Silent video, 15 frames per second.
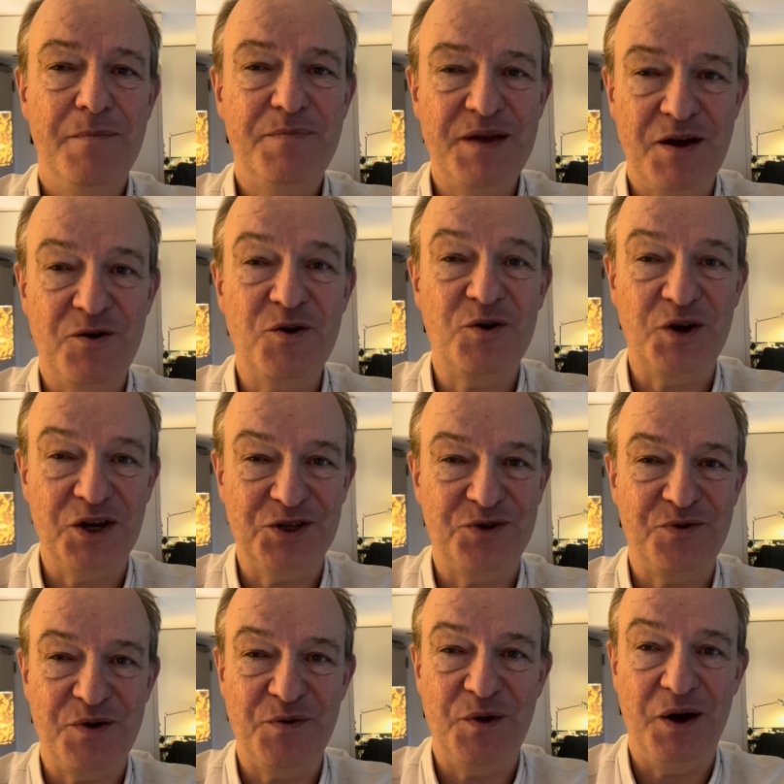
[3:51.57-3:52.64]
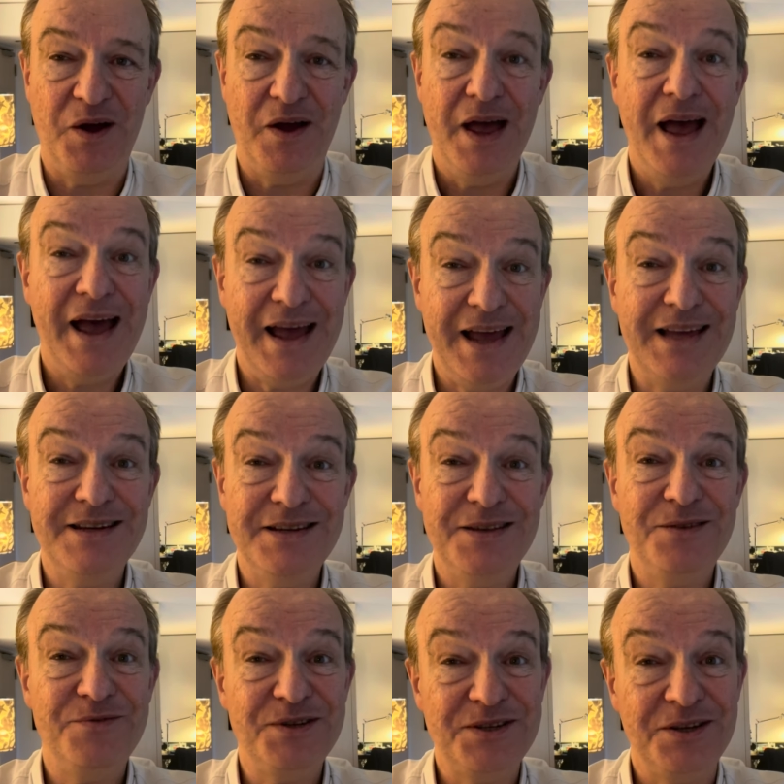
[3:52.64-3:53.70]
Pierre-Auguste Renoir, and
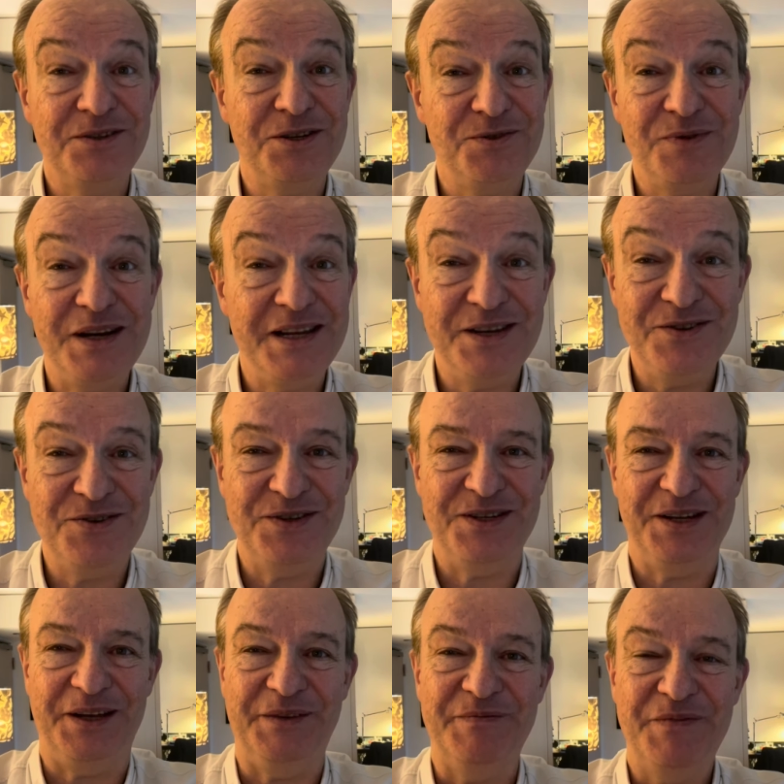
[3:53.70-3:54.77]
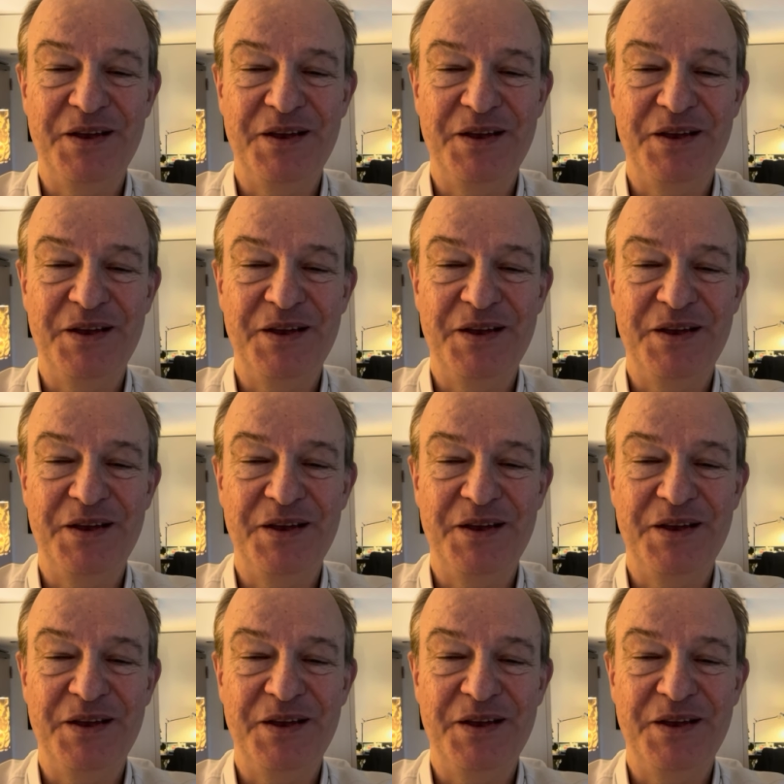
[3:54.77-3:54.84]
the result is really interesting.